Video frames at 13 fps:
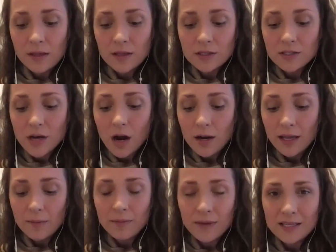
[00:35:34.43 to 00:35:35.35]
to be the
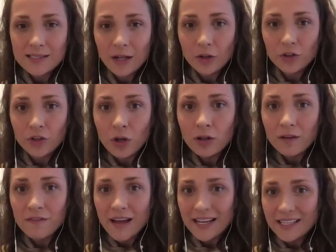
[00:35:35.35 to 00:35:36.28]
target because they'll
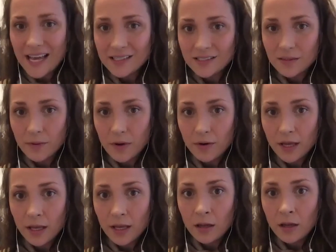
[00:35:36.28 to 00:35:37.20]
nullify
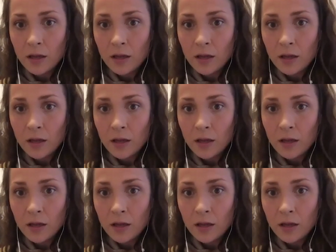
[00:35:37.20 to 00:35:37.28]
testimony.